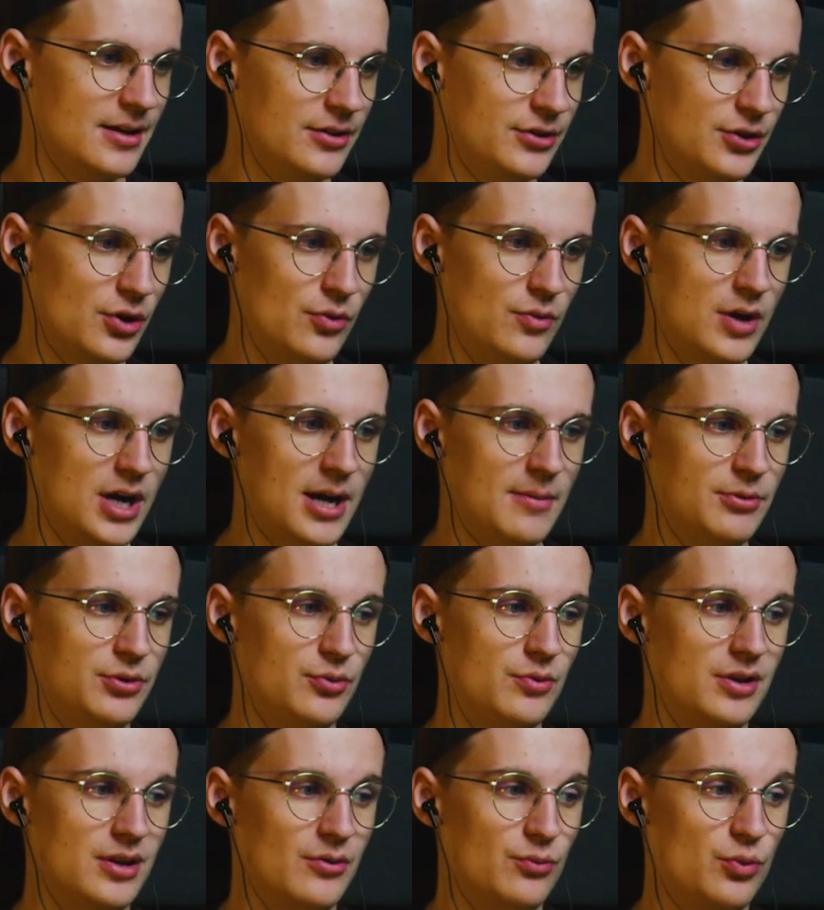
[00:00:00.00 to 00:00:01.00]
Though I'm
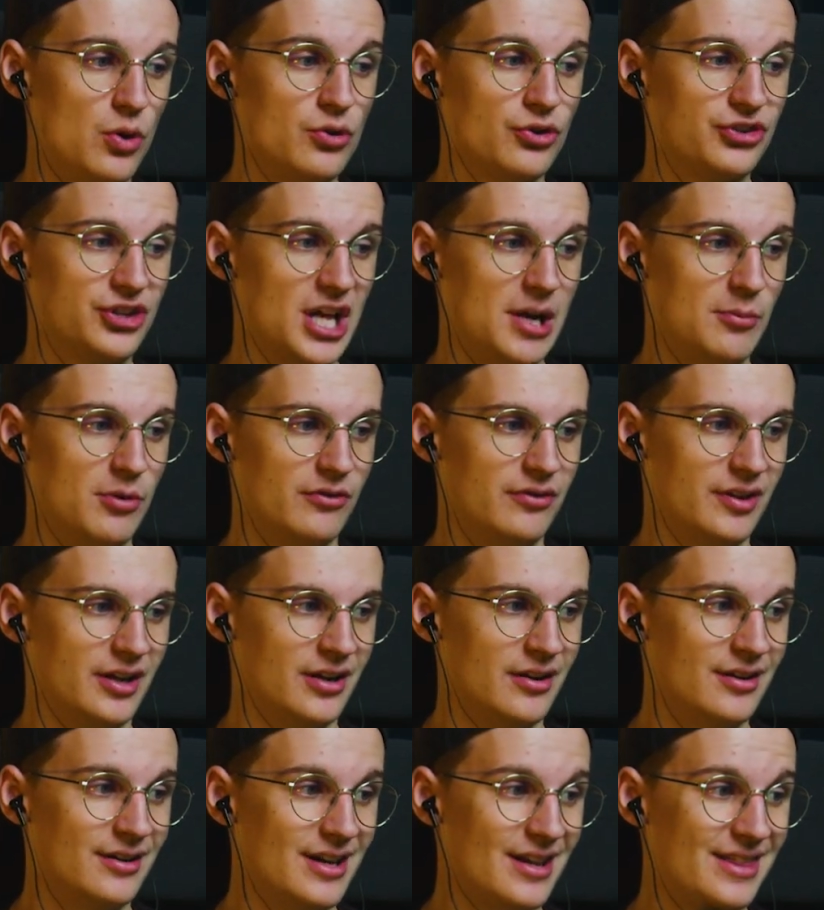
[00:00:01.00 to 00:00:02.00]
doing a wrong skill move here.
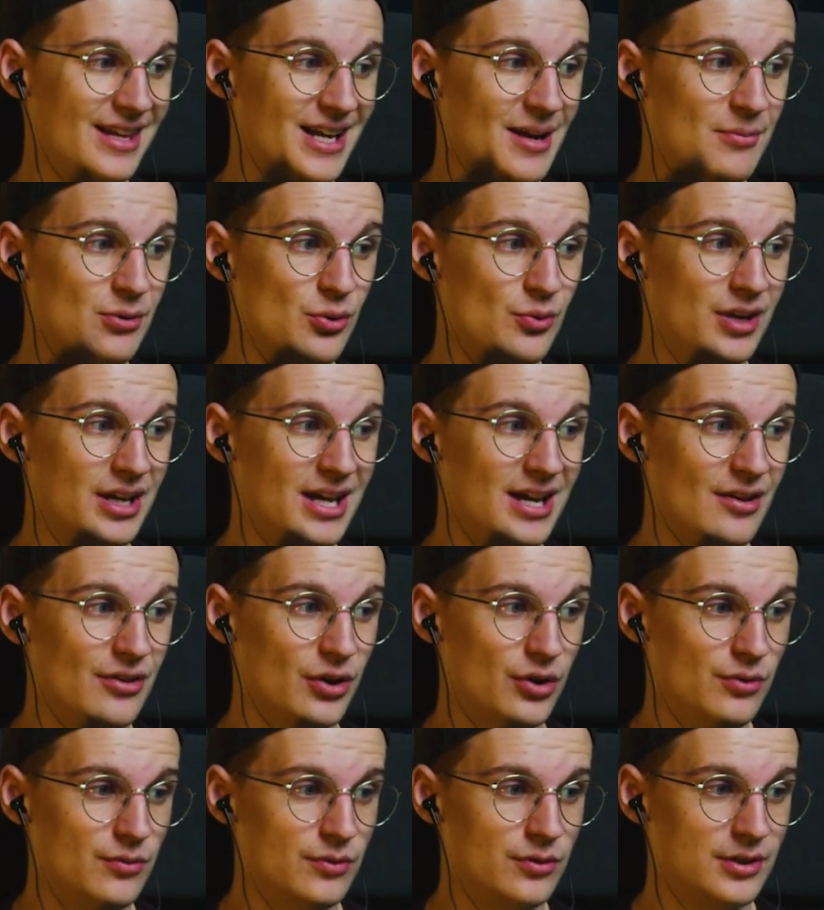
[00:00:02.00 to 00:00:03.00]
The thing I'm doing here
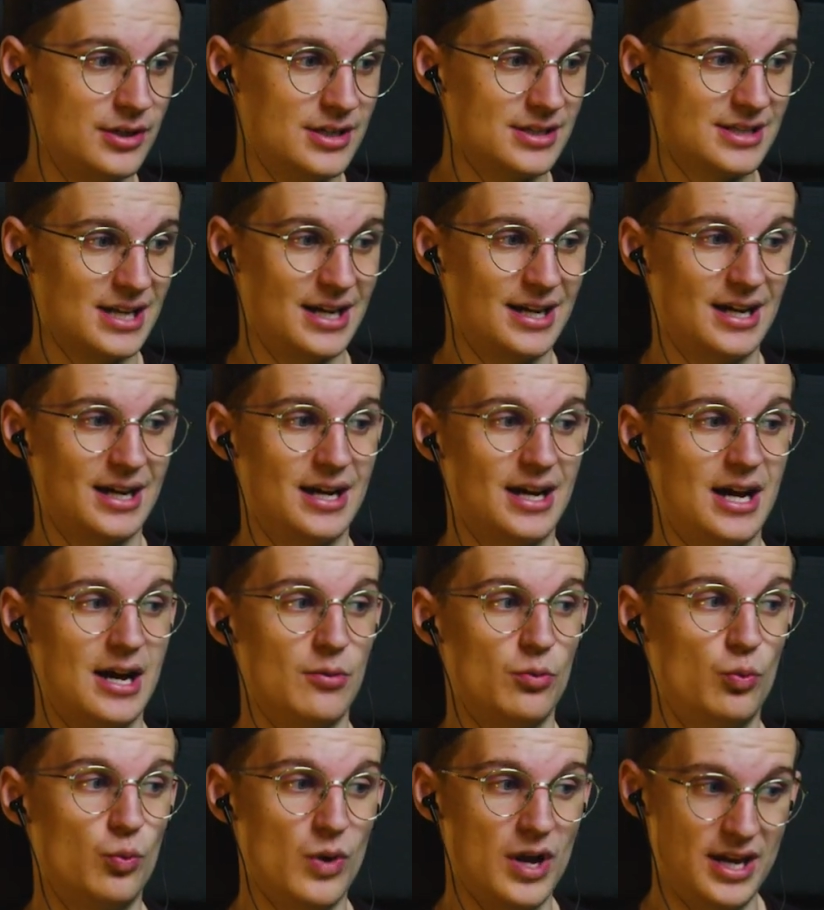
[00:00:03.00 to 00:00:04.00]
though is that
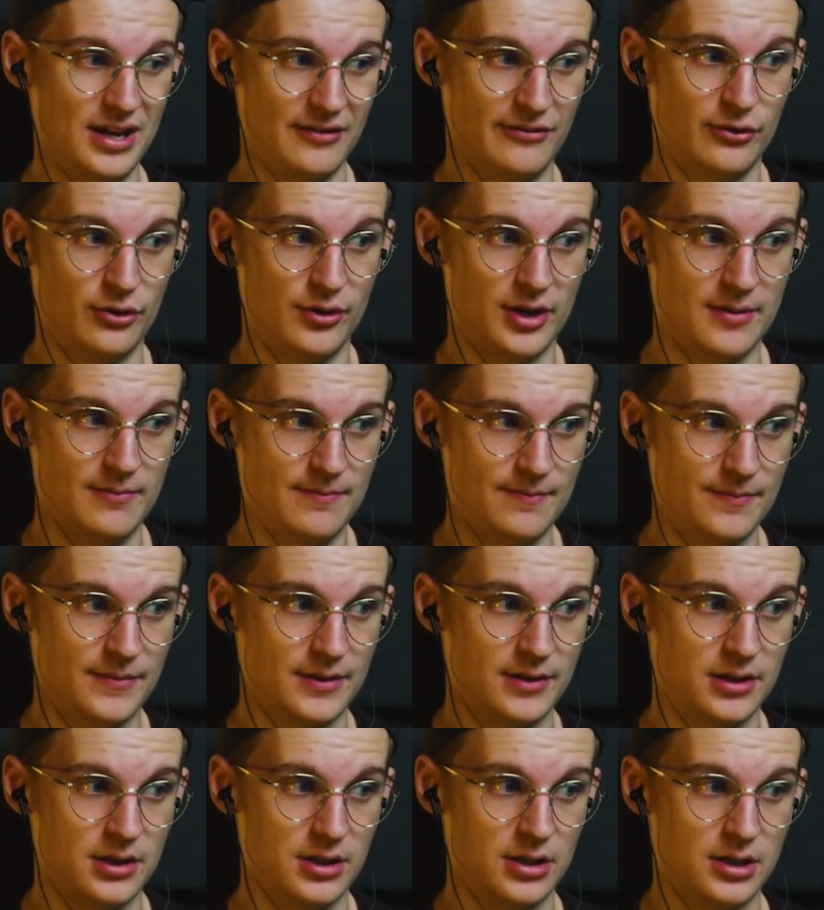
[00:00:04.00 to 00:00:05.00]
I'm waiting for him
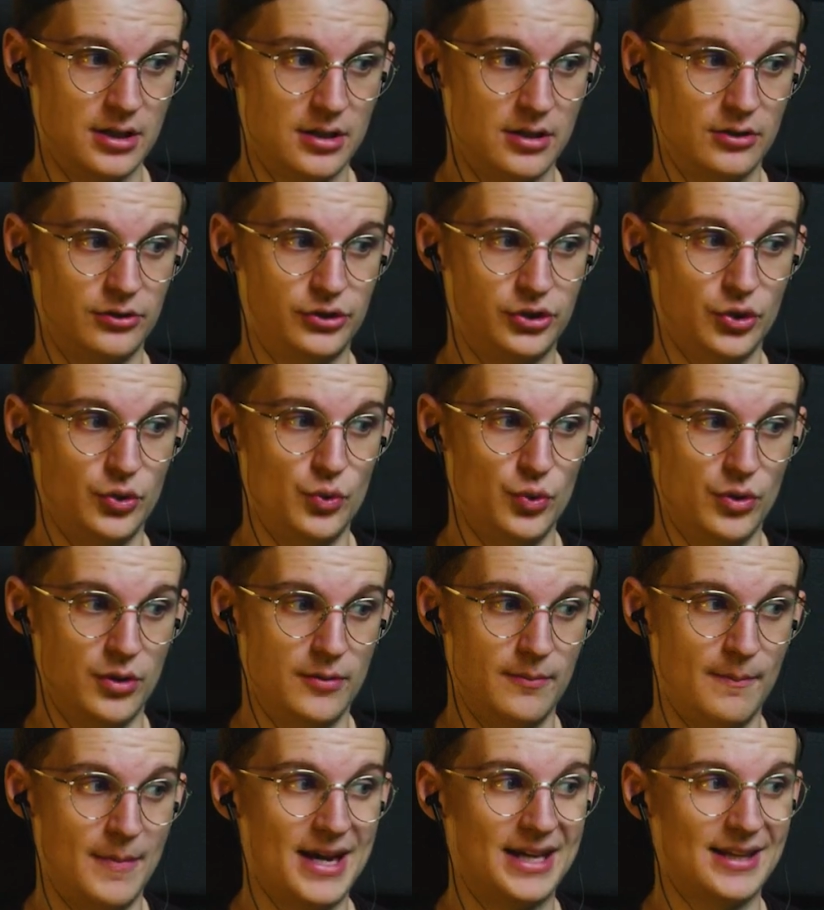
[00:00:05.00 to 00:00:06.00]
to
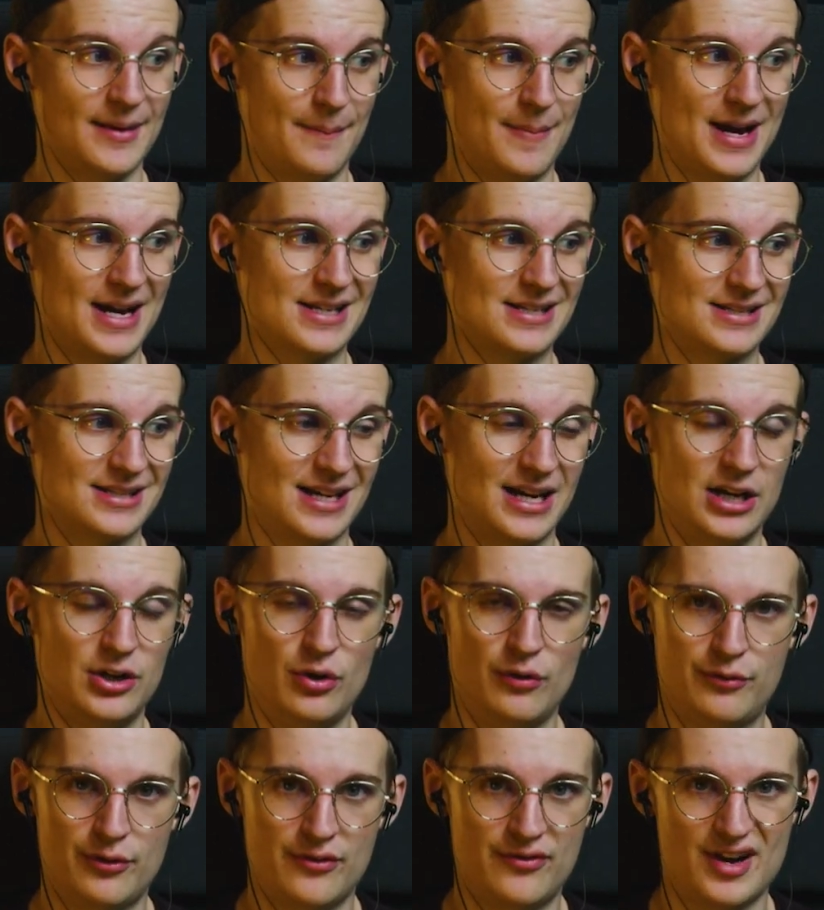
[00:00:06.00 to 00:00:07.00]
make the pass. I know
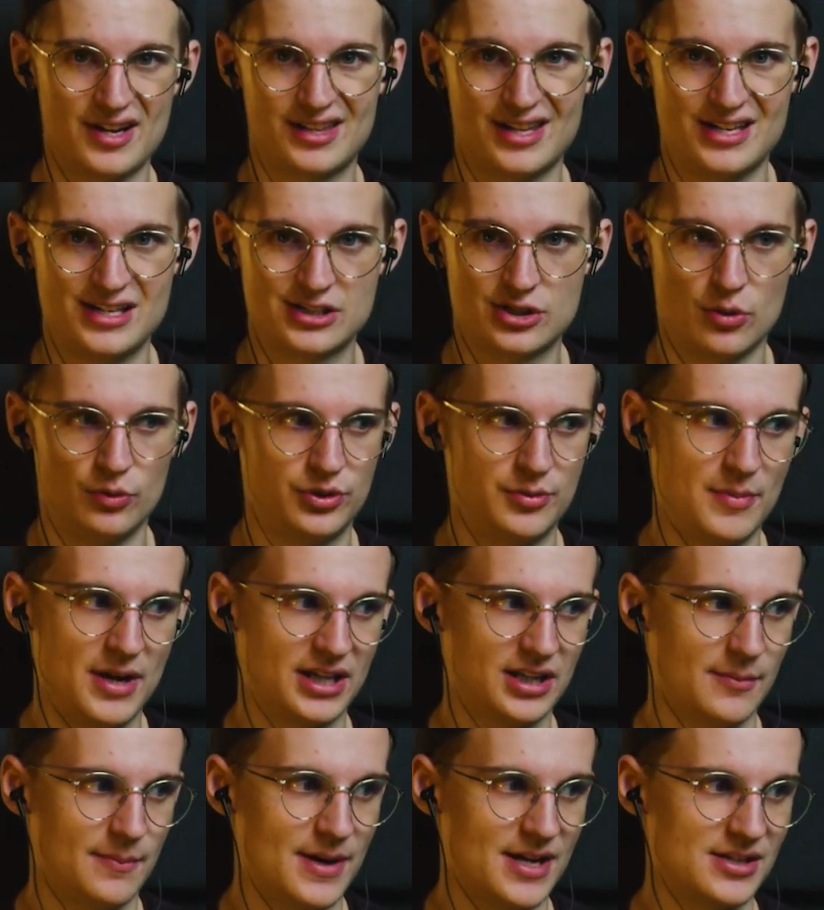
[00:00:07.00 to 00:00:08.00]
for a fact that he's going to make
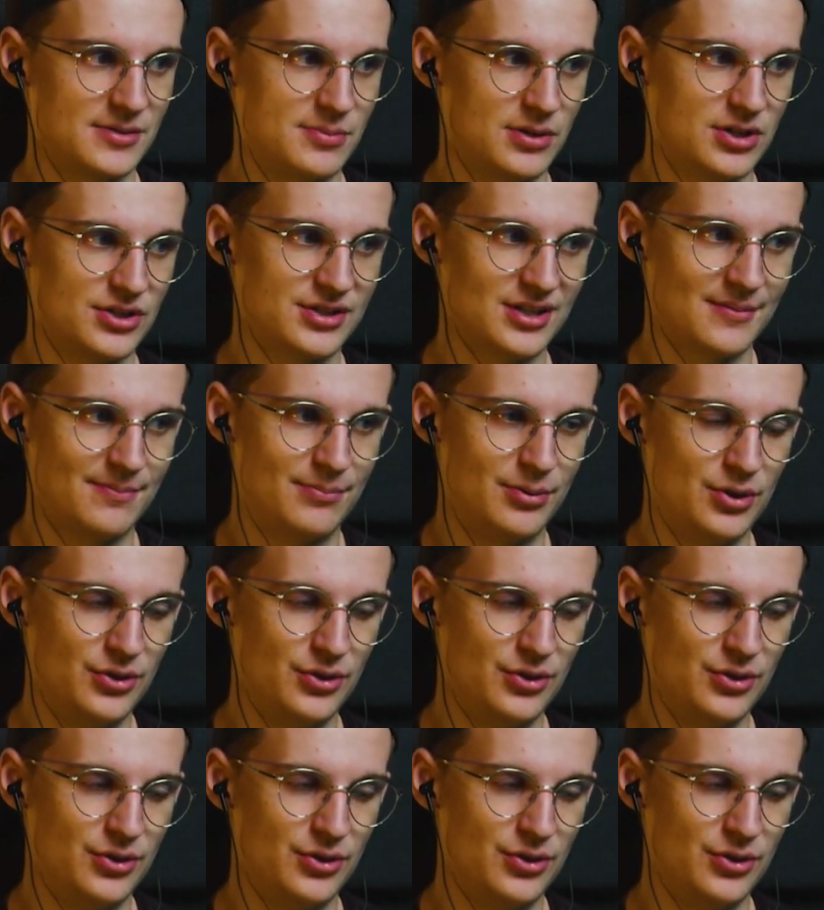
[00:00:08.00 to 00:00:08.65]
the pass because I